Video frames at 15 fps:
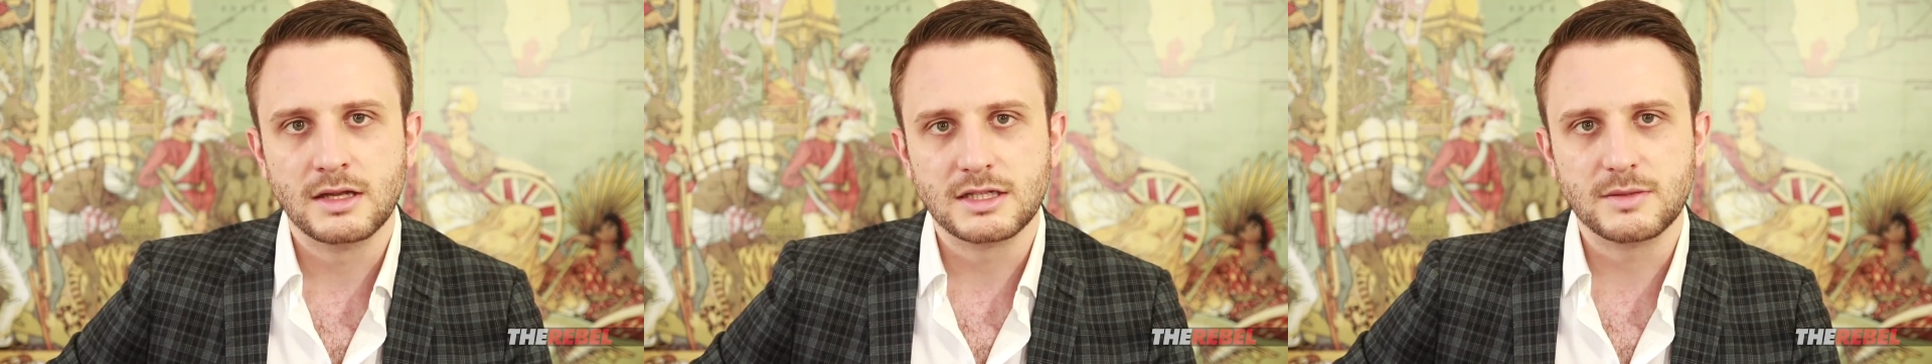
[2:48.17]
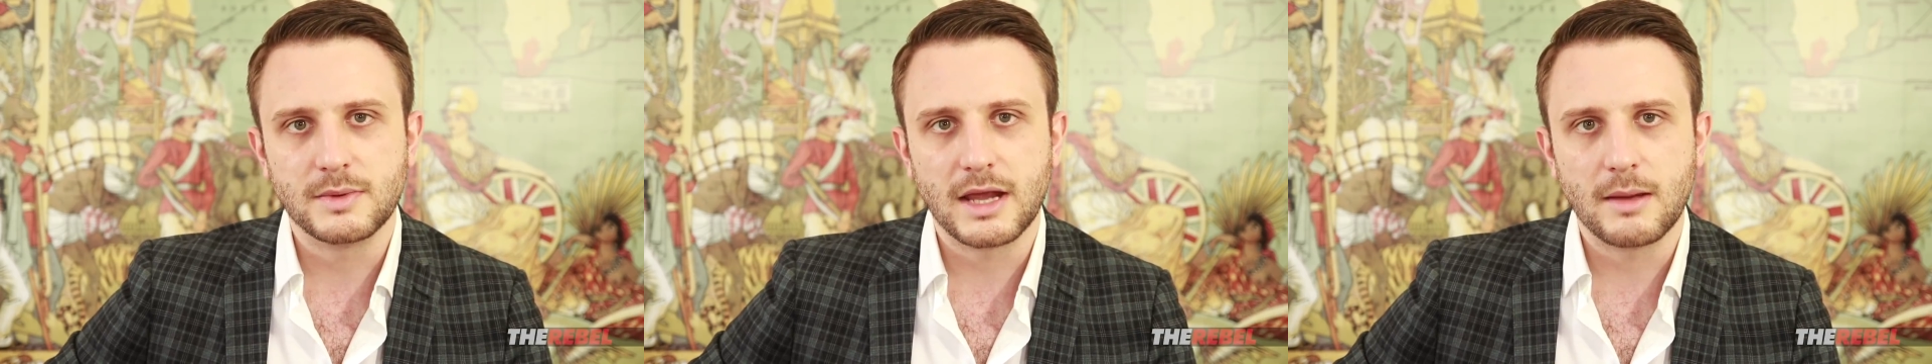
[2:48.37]

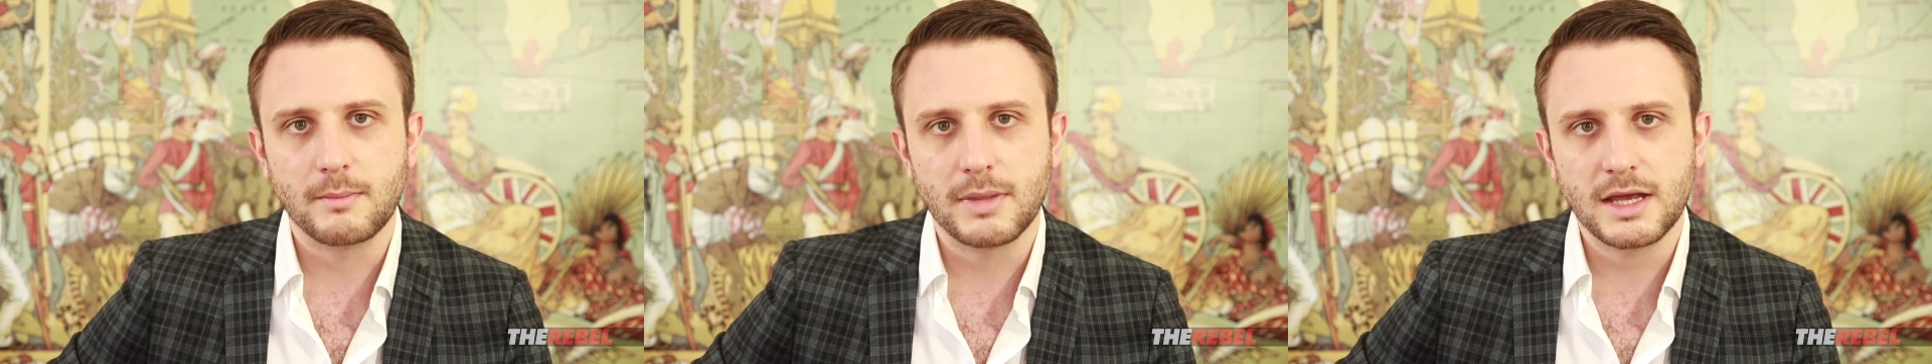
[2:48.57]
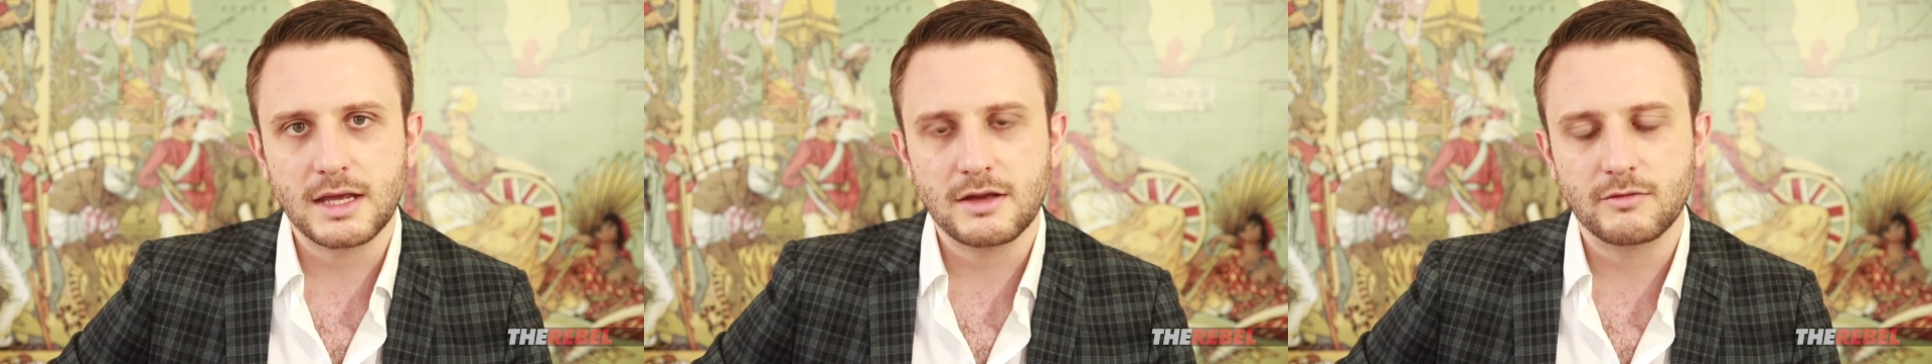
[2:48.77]
to be
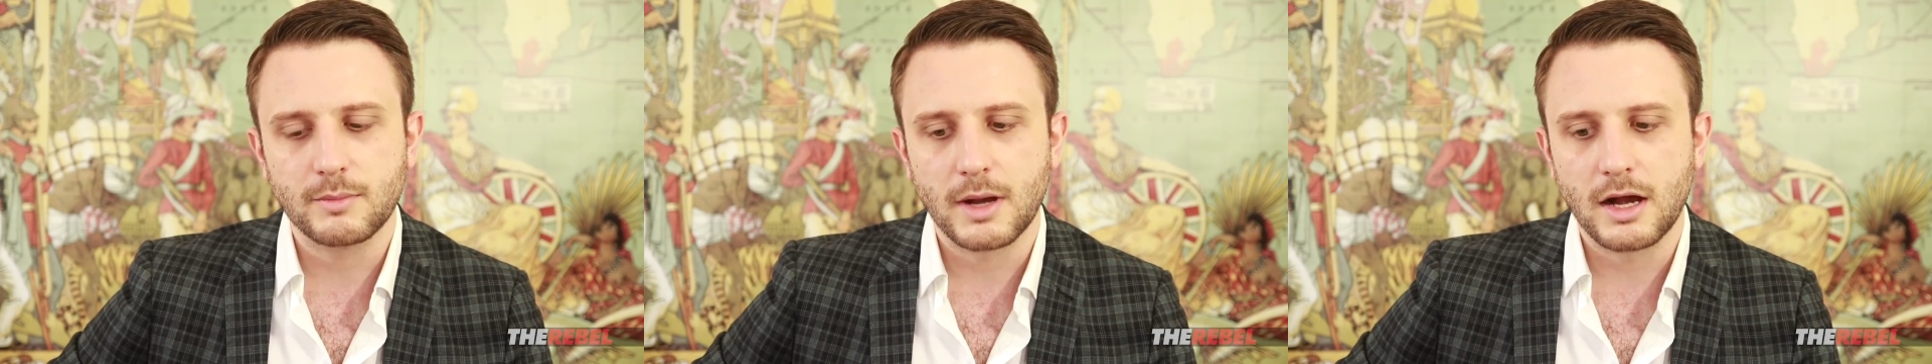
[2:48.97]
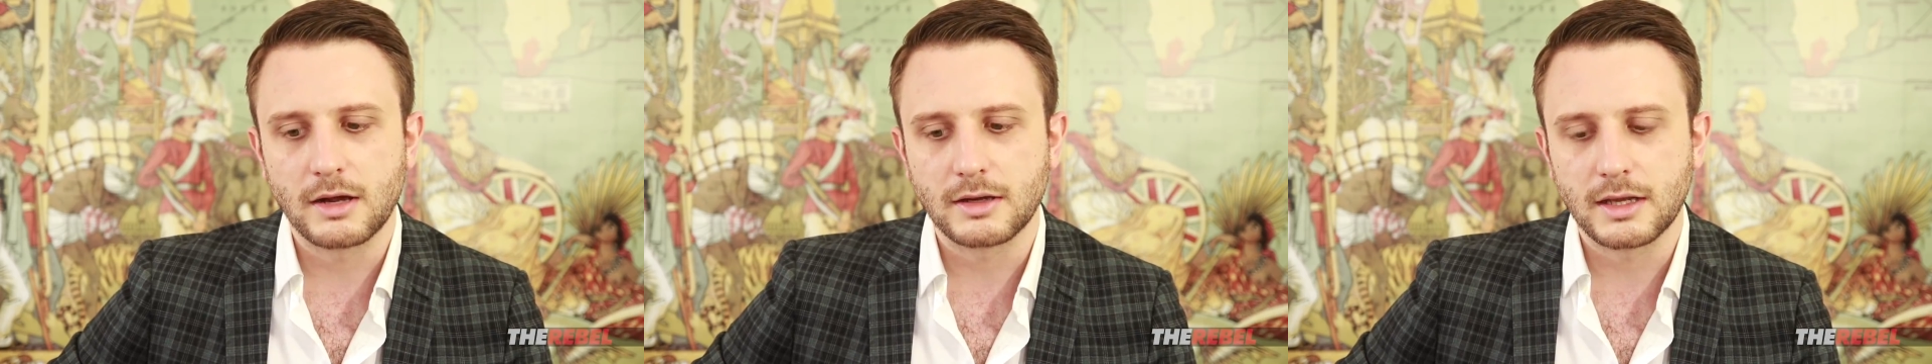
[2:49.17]
MP of
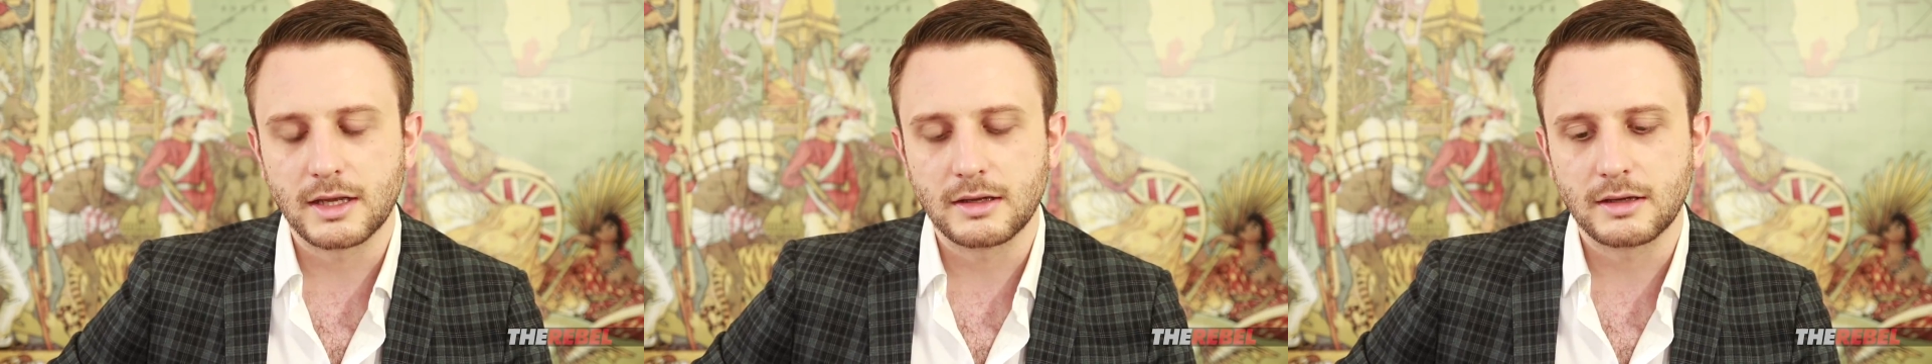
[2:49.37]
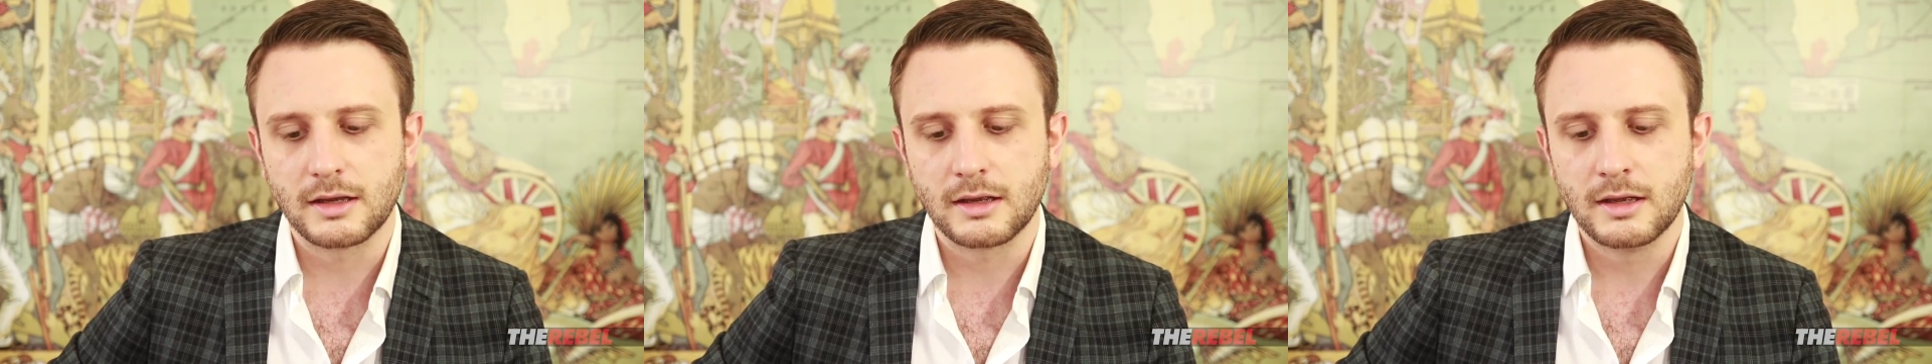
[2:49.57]

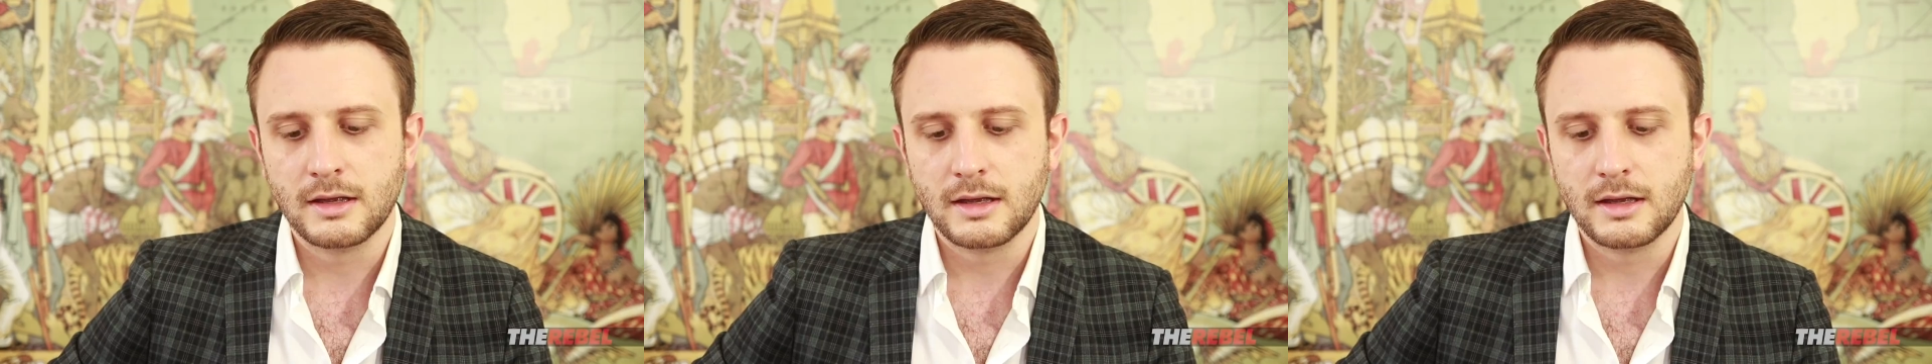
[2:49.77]
Barking,